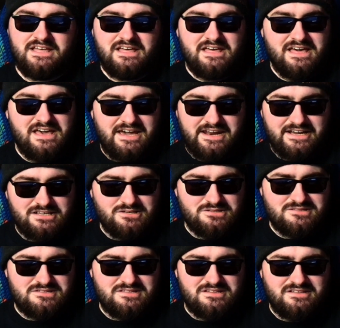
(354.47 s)
and I just
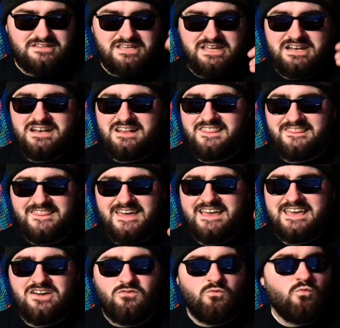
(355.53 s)
didn't think
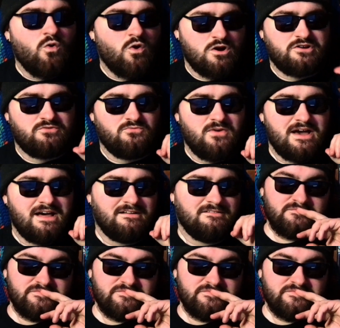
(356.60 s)
it worked well.